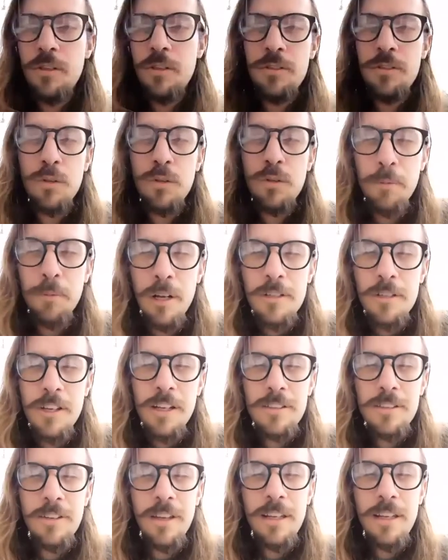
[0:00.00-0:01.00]
do a
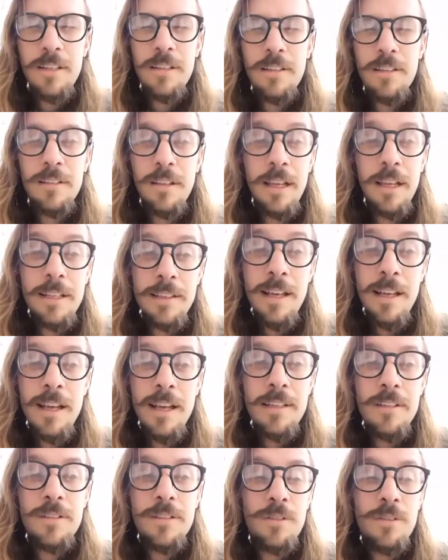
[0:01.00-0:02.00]
project like that and to